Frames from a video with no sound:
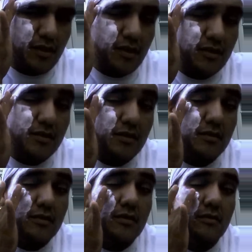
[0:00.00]
You can
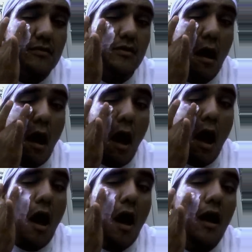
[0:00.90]
continue to use
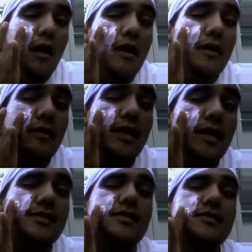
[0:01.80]
liquid
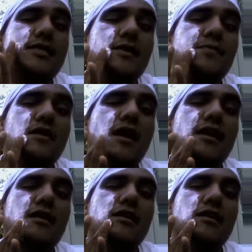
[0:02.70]
latex. Keep your eye